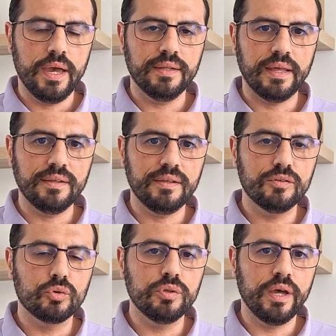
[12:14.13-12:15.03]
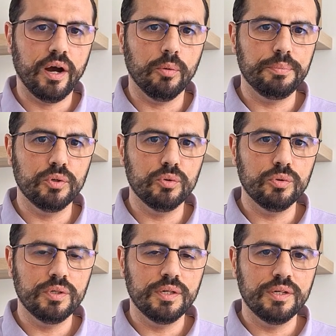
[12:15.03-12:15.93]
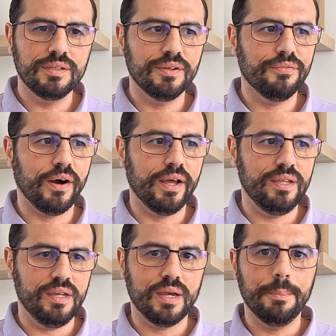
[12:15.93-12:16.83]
and that it could help you defining